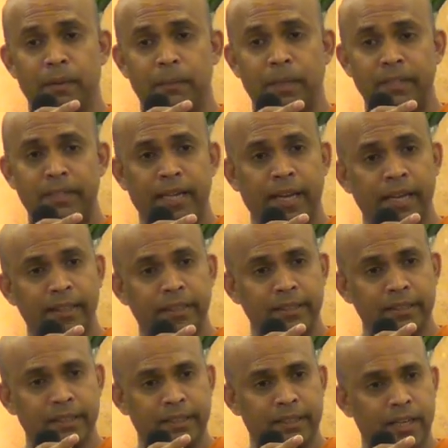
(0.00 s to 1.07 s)
among
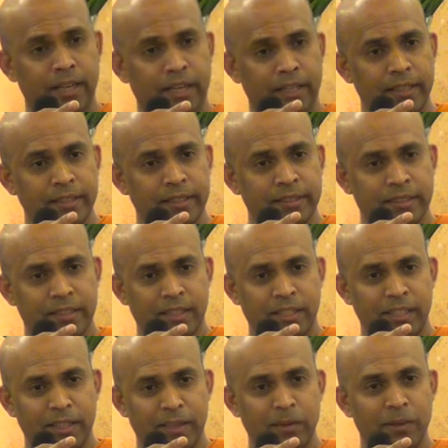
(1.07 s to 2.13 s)
tigers and lions and